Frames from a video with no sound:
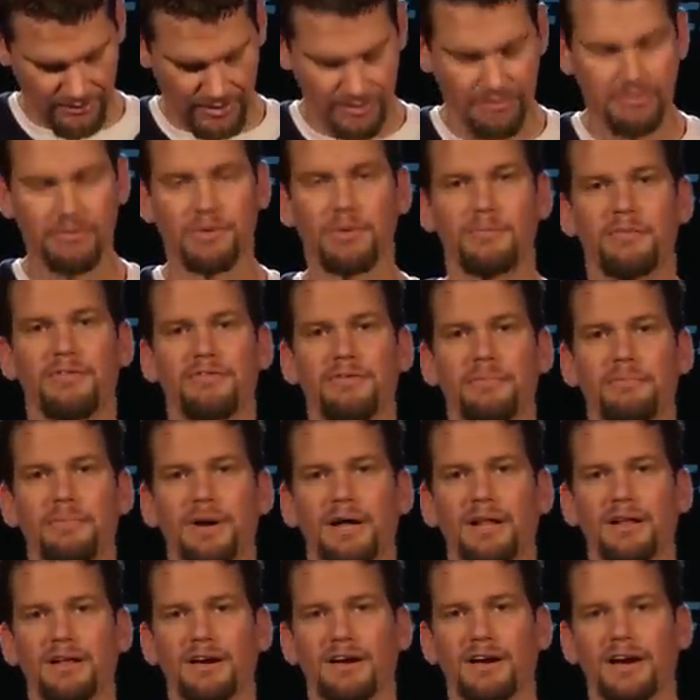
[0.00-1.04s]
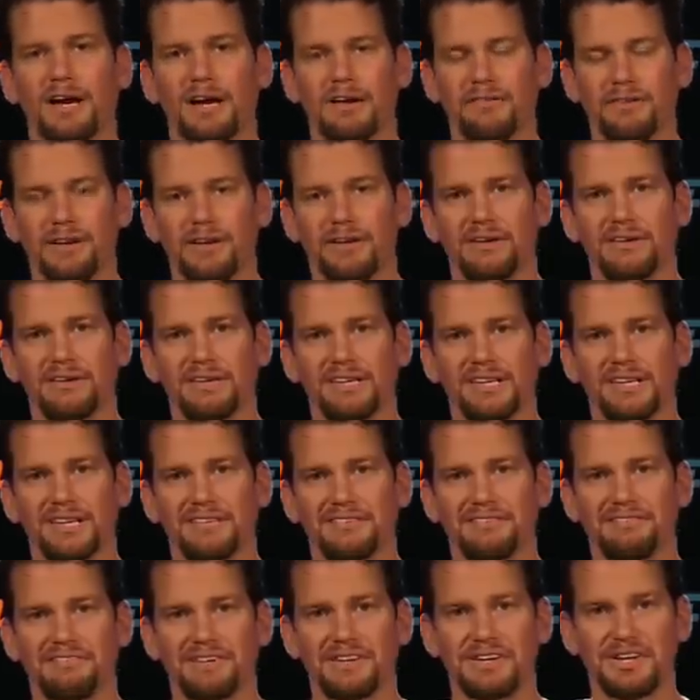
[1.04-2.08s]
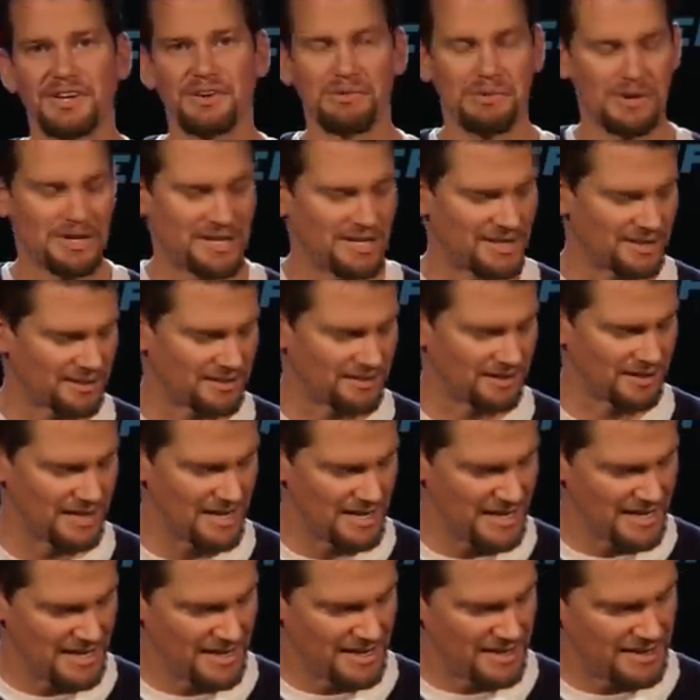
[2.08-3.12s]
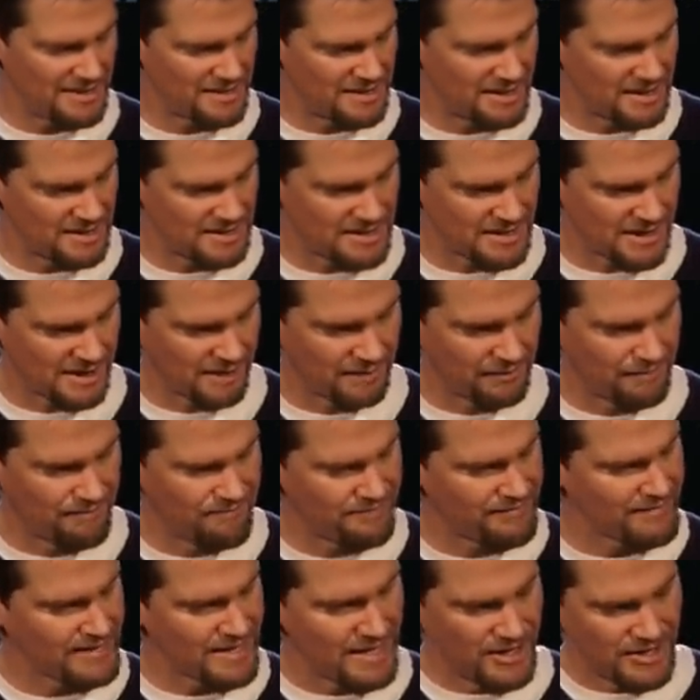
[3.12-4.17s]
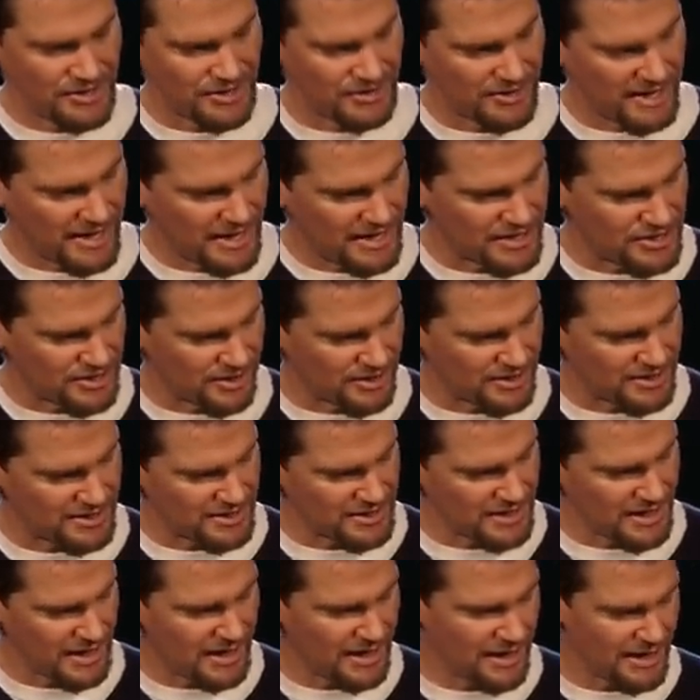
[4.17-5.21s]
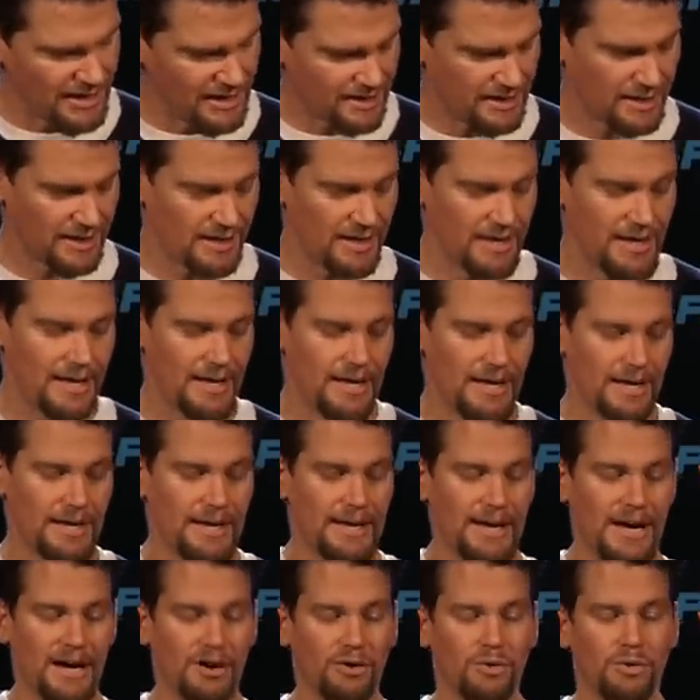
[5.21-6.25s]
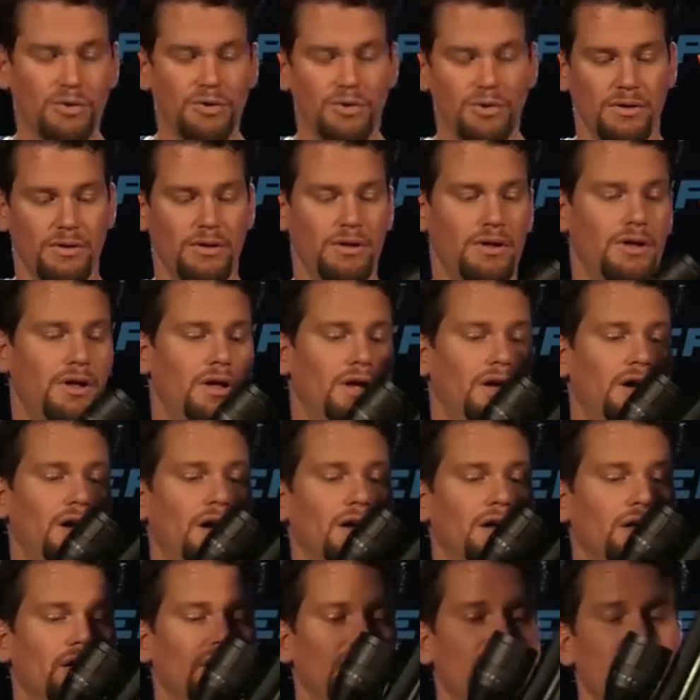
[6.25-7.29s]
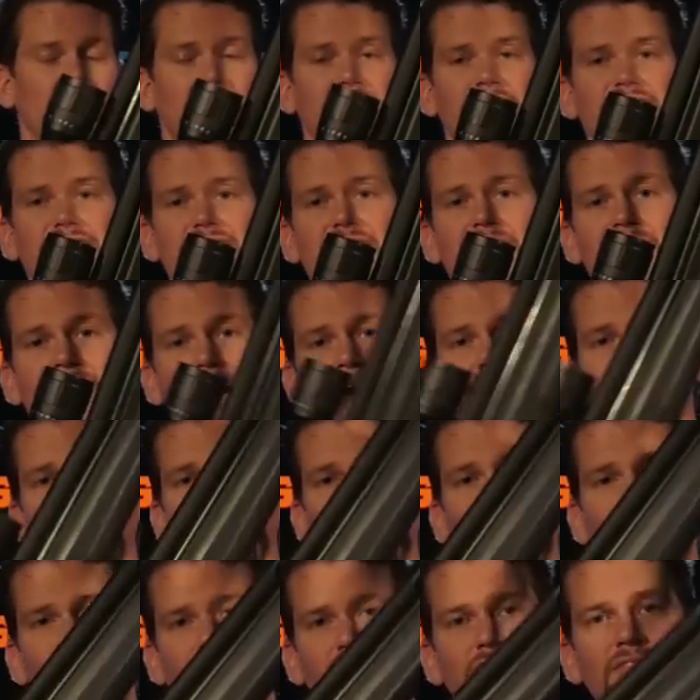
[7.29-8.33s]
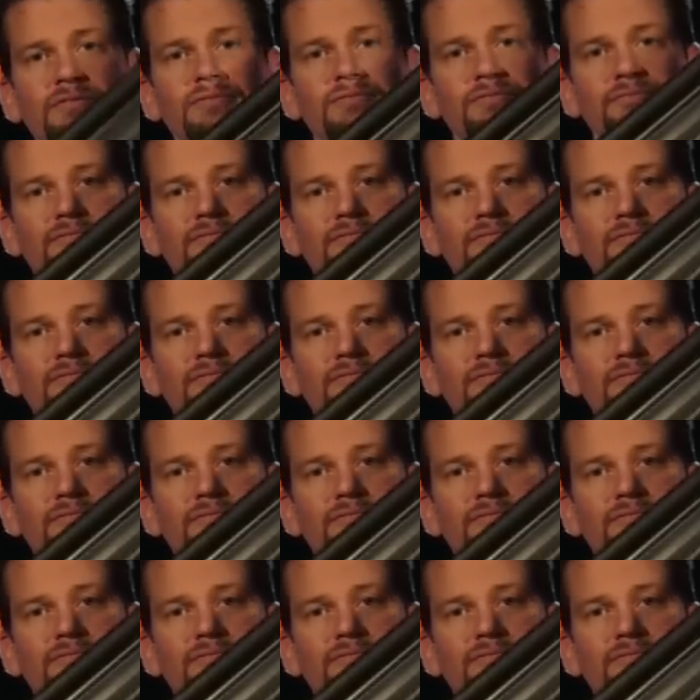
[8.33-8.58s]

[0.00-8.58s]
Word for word: of the form of a pellet, kind of a funny, quirky little detail. Your gauge on the side. Now, uh, this handle